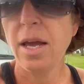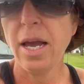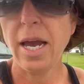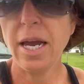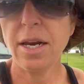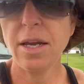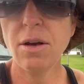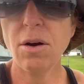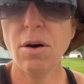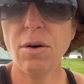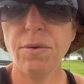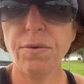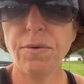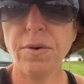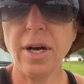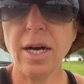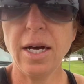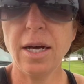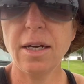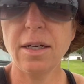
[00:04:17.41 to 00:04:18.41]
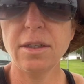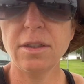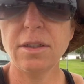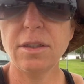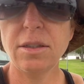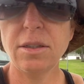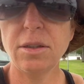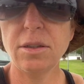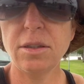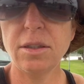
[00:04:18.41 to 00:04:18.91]
heading off uh,
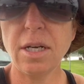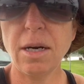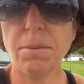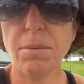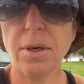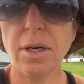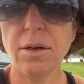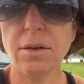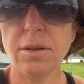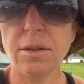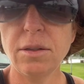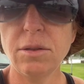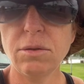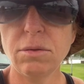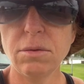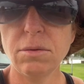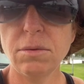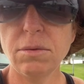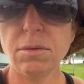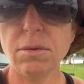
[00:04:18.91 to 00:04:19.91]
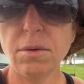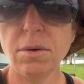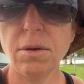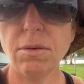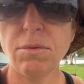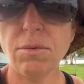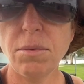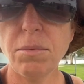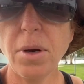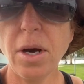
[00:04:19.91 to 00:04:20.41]
to somewhere as
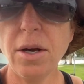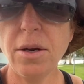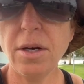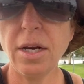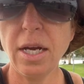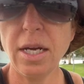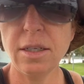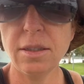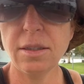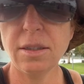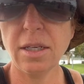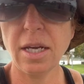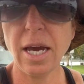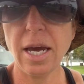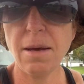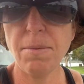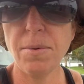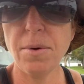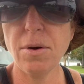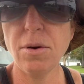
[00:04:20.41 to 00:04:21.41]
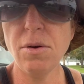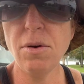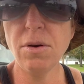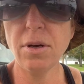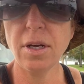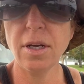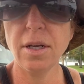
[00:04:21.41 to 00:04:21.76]
remote as Cape York.